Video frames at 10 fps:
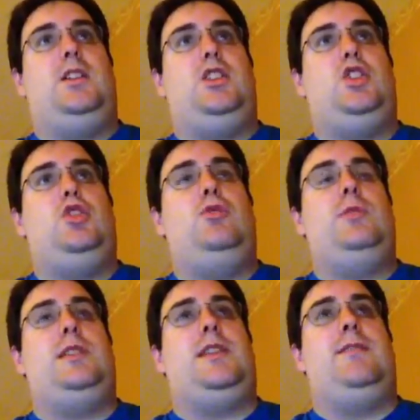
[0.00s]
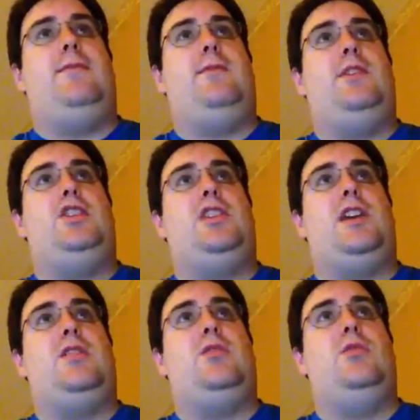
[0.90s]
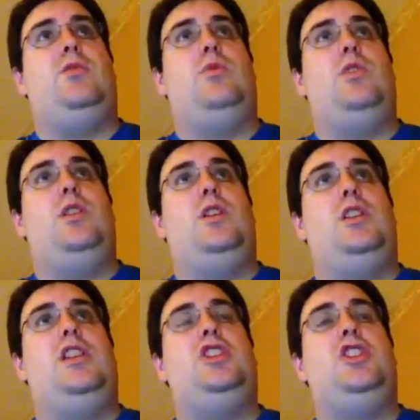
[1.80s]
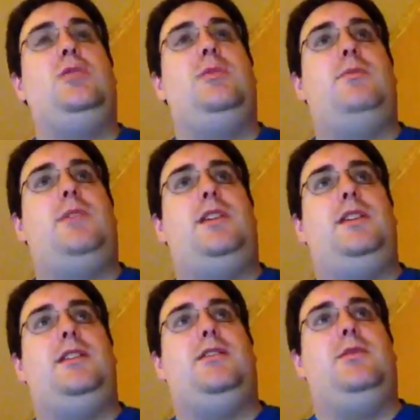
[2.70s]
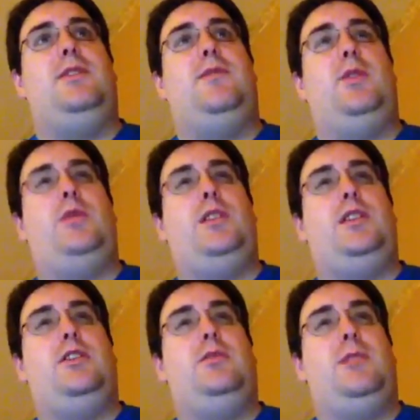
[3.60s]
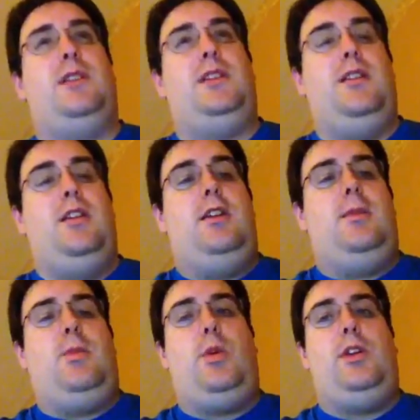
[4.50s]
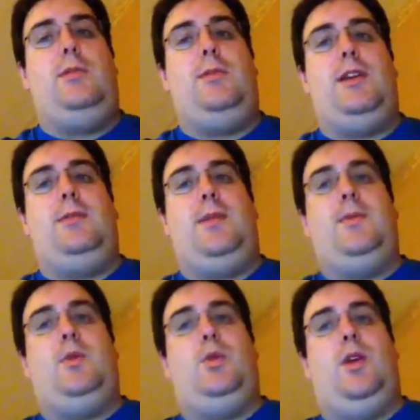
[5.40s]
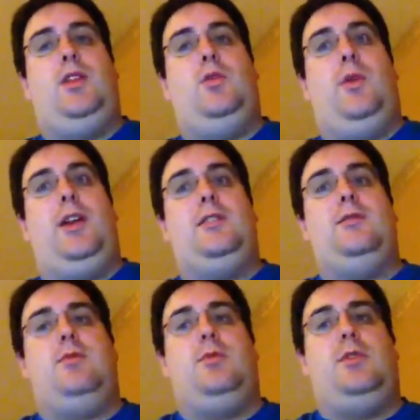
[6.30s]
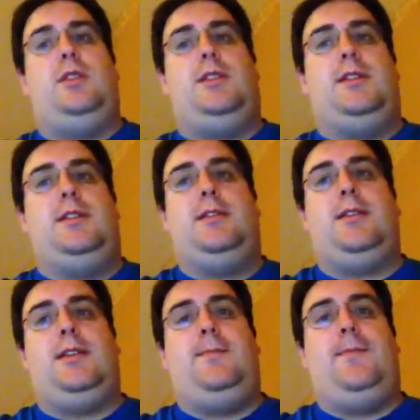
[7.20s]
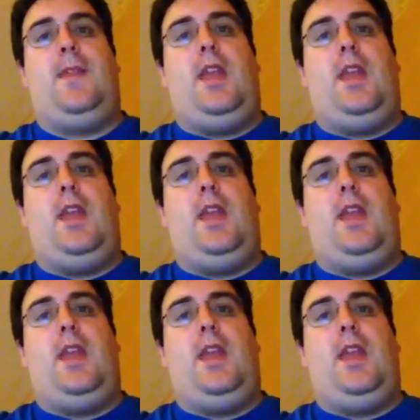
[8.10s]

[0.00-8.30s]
Assumes that they've reached that through legitimate means, either being voted in or being appointed by the people who had the right to appoint. Okay?